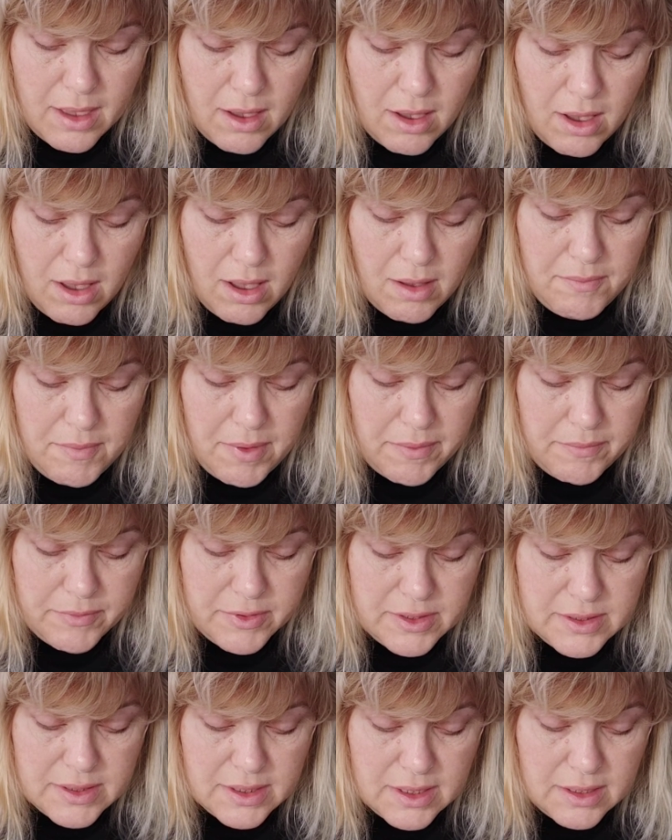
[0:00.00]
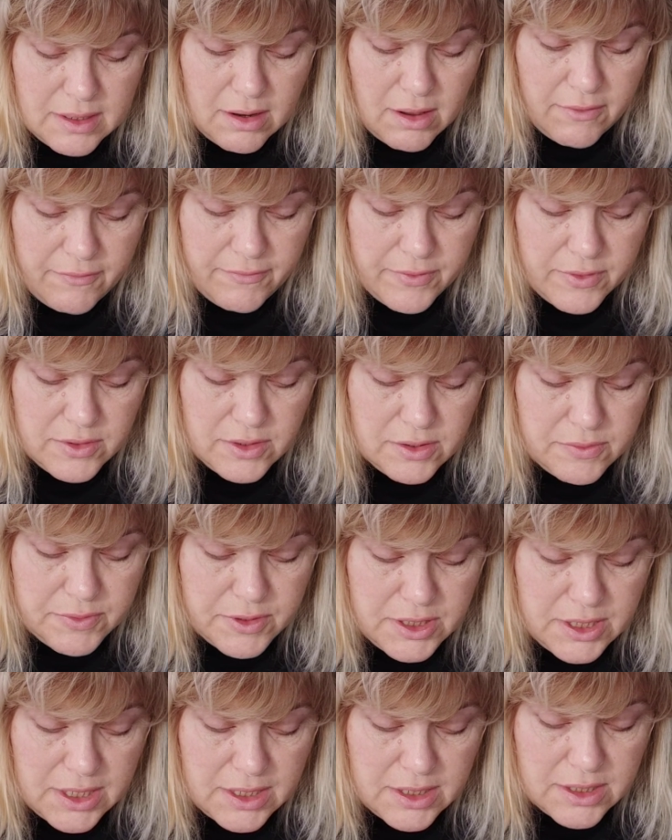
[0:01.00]
Our memories and our future
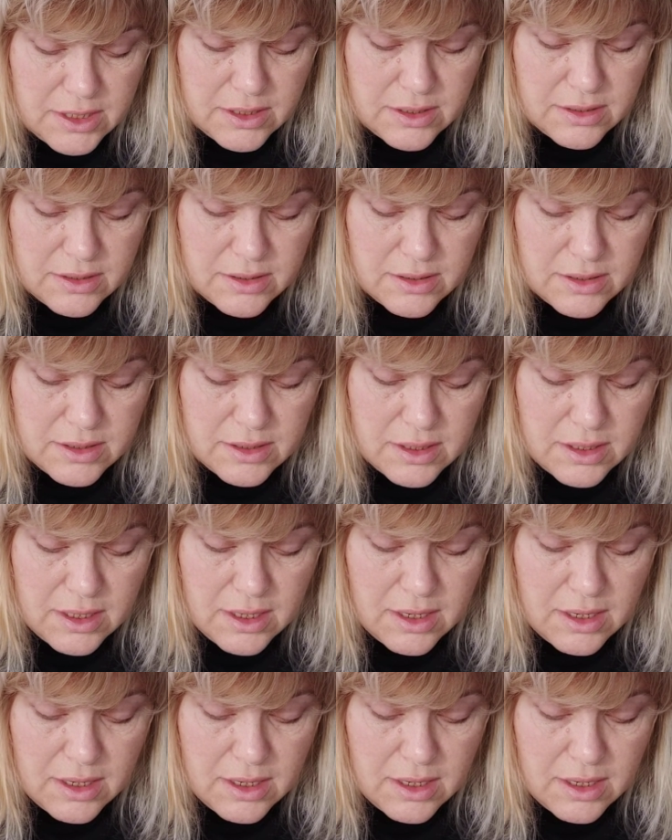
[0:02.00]
projections.